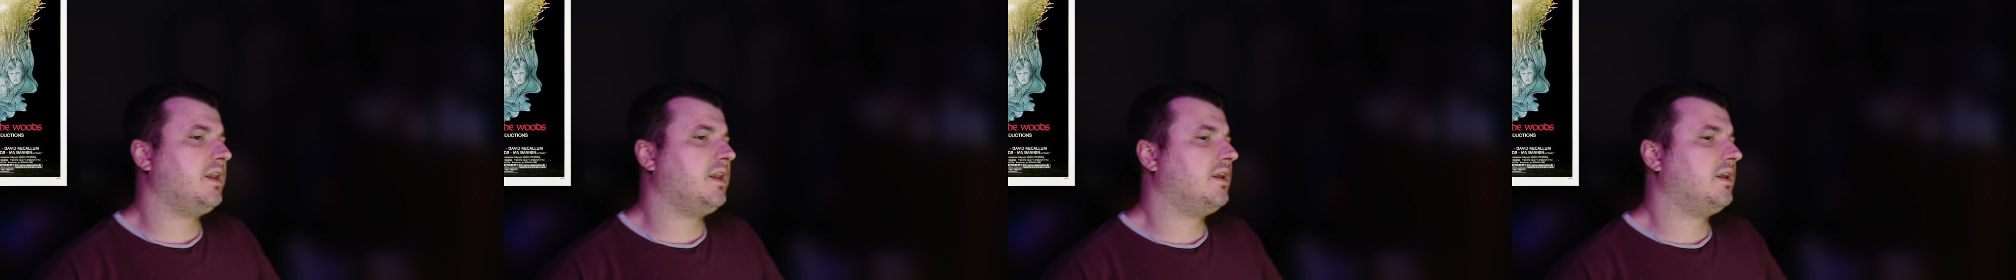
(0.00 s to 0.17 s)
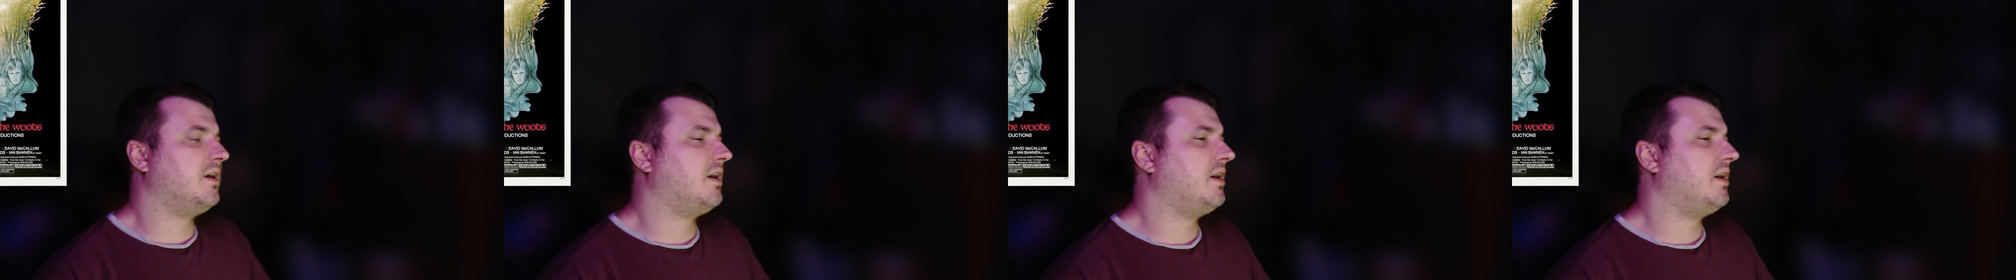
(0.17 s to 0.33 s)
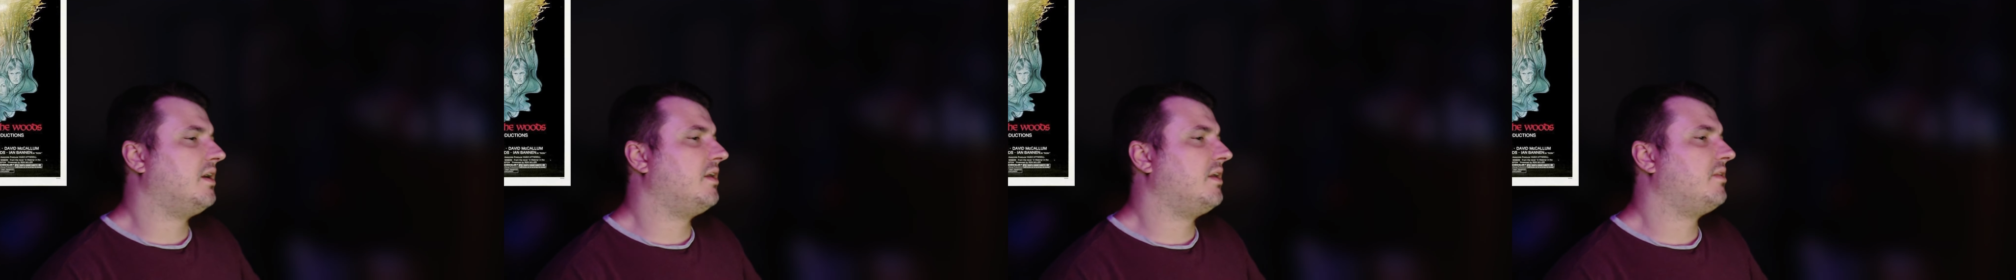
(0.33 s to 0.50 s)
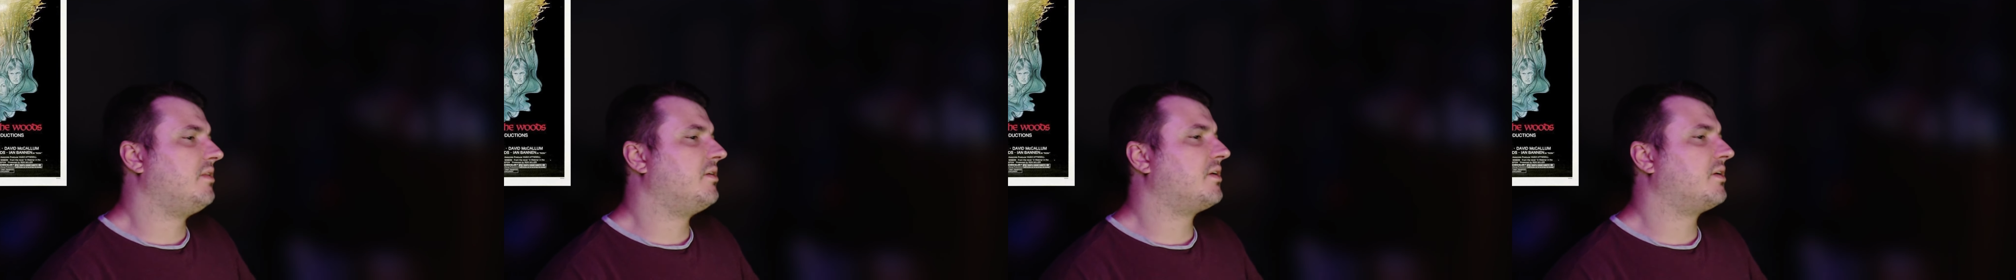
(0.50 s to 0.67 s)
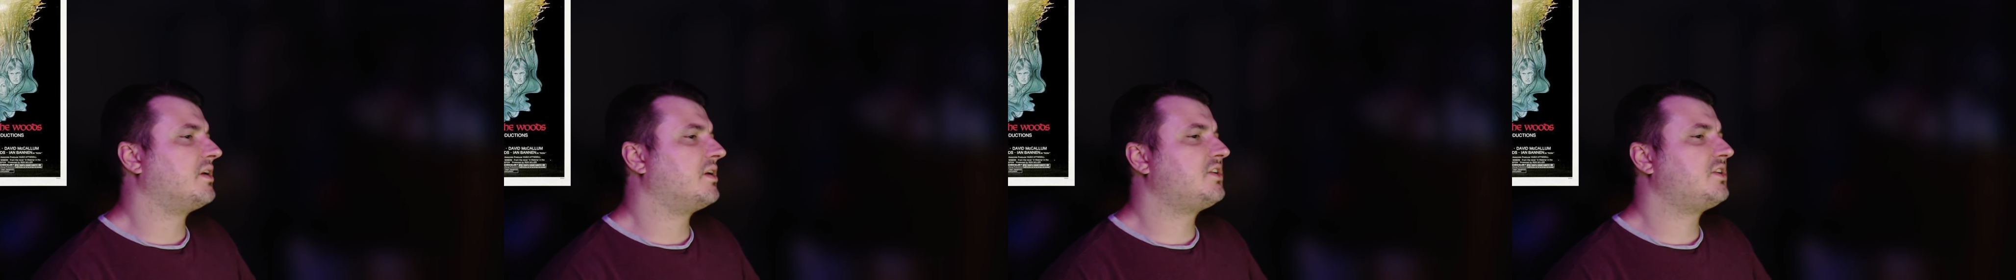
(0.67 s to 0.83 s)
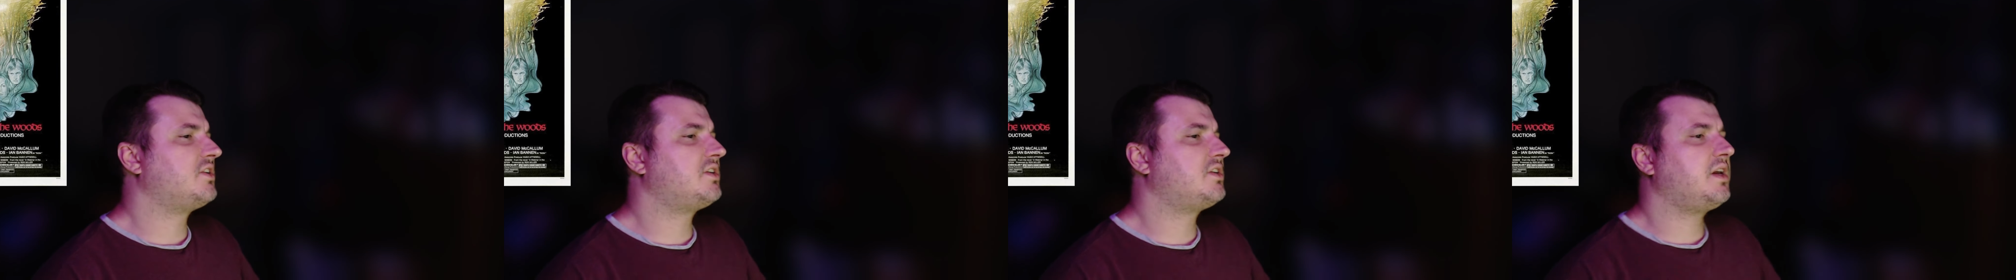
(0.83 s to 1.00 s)
they're
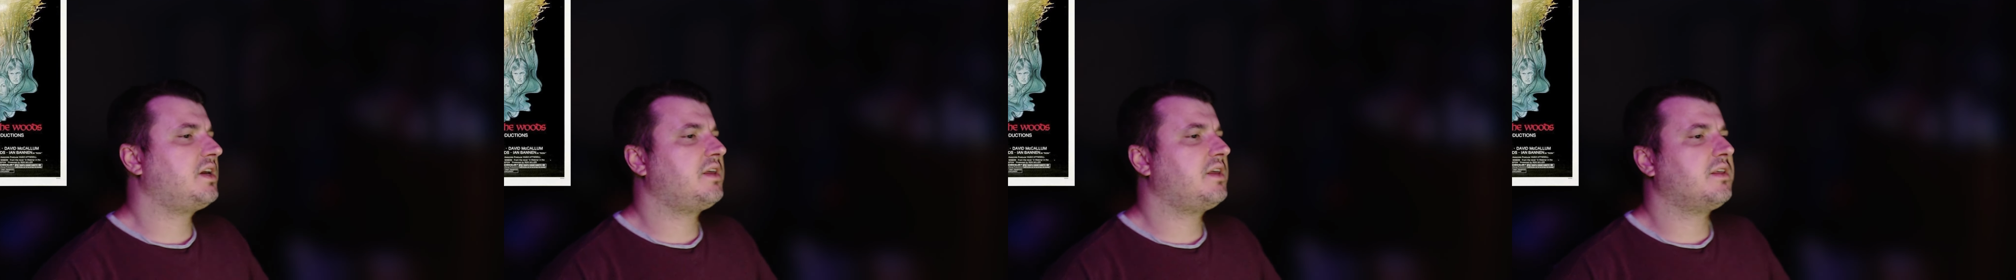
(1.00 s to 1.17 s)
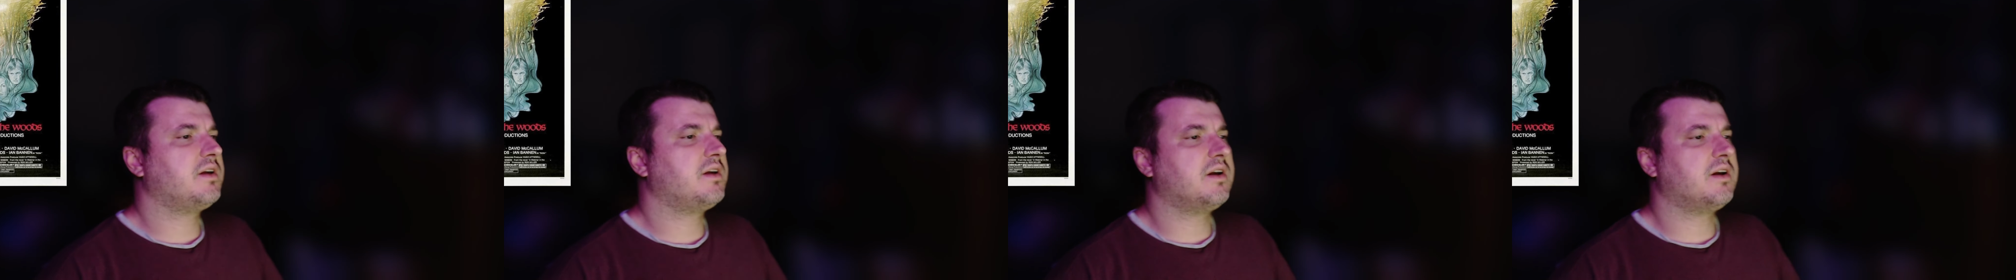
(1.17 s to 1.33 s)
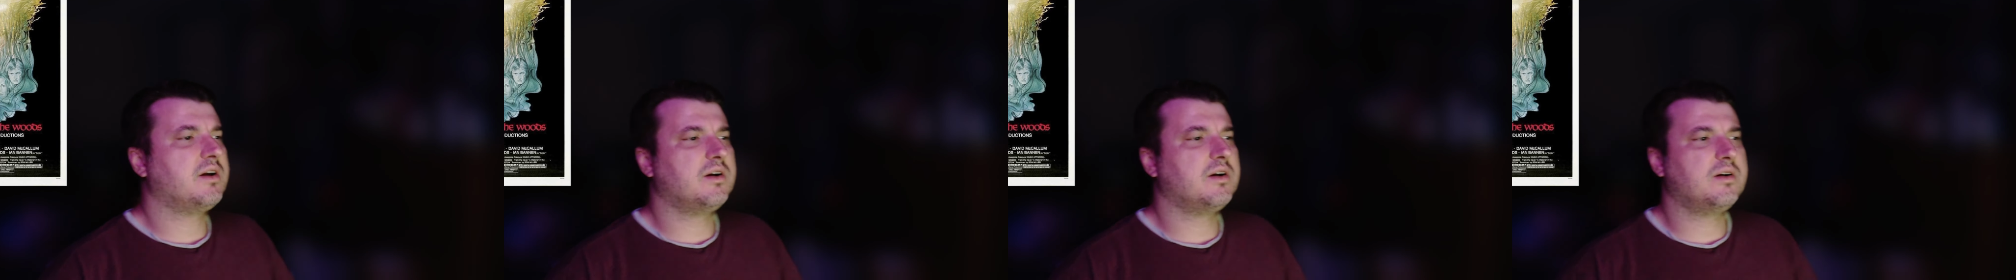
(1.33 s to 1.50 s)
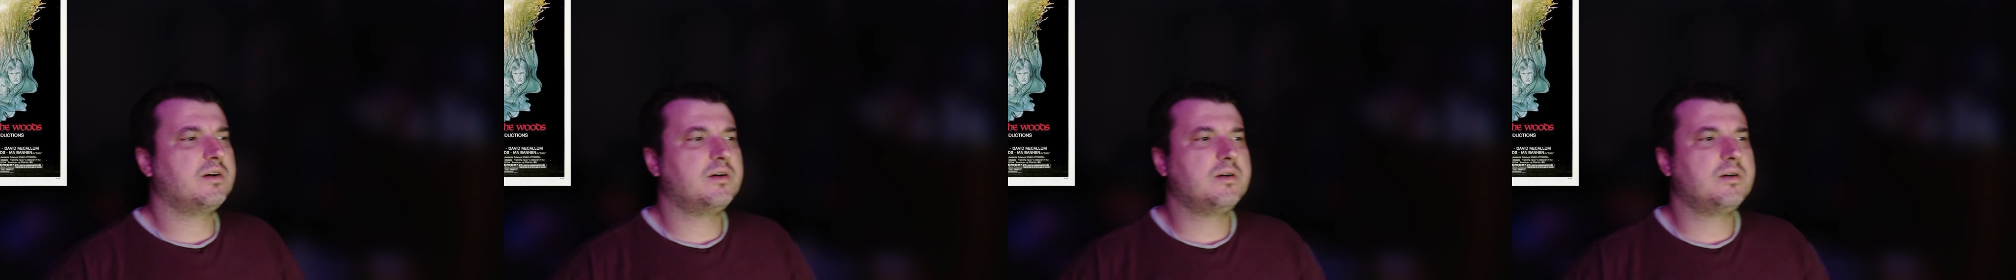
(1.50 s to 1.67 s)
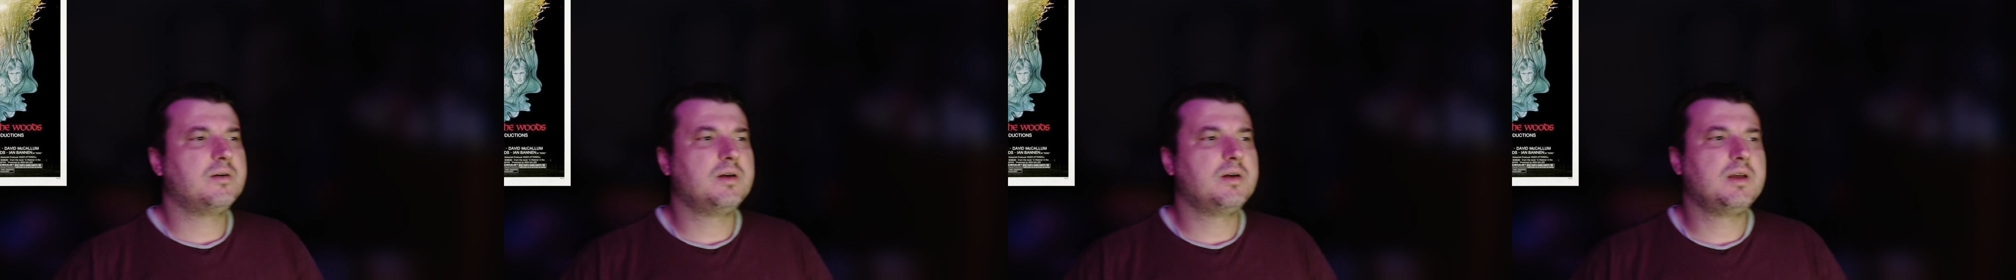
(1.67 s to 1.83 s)
gonna stay there.